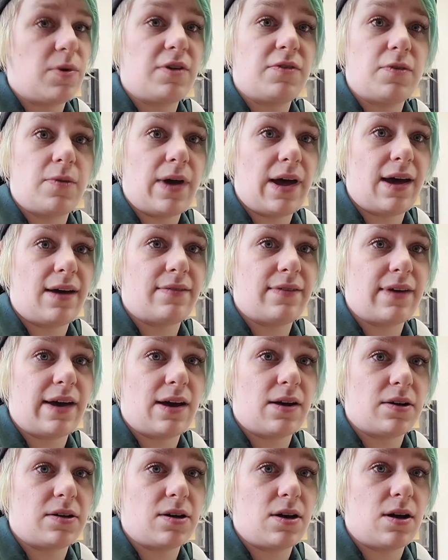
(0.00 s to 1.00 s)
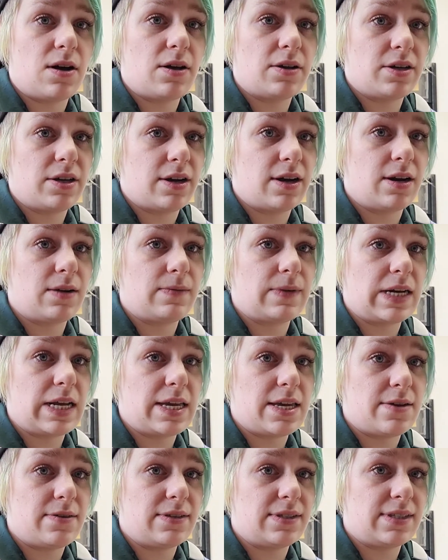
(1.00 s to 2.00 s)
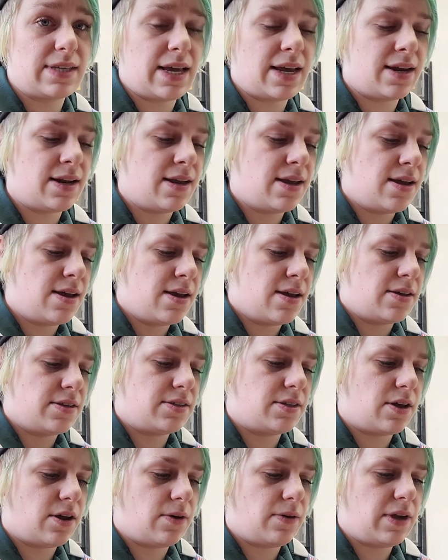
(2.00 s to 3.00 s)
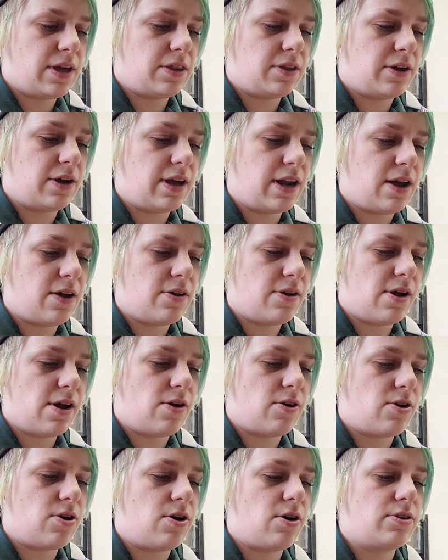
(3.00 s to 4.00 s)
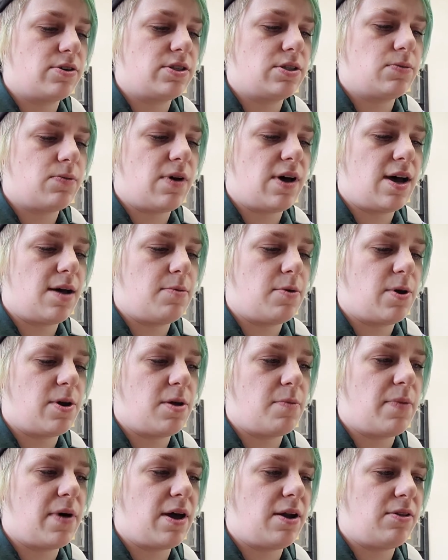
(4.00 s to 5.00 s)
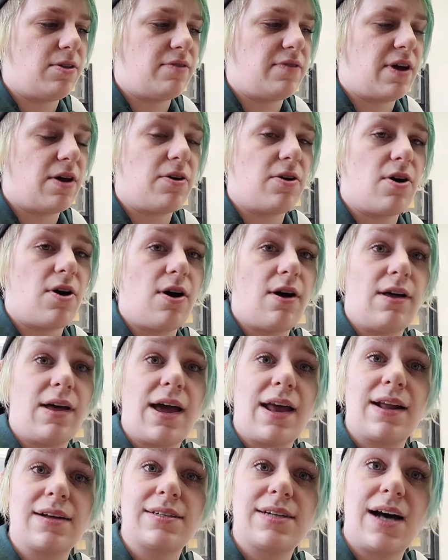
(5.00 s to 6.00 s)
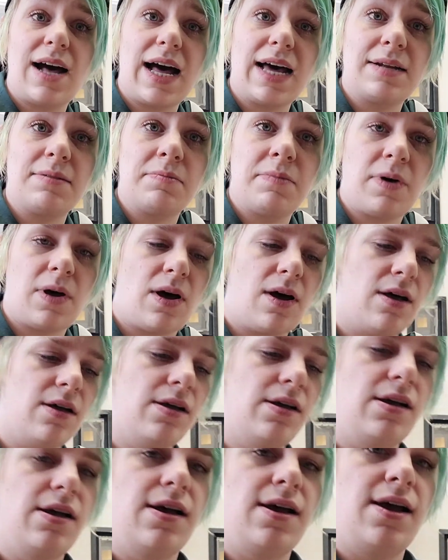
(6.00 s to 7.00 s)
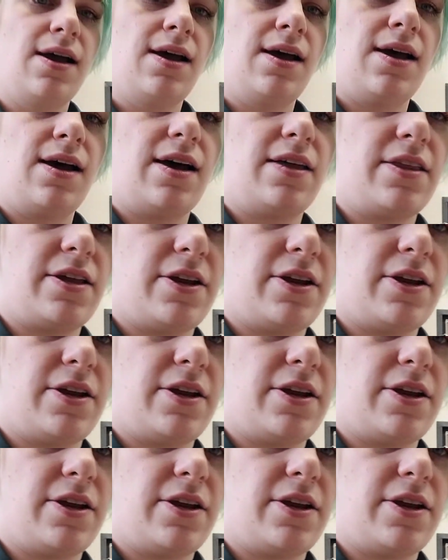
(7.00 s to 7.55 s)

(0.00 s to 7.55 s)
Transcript: if you have alcohol, you're going to want to use it. So either get out your alcohol swab or your bottle of alcohol and a cotton ball, and then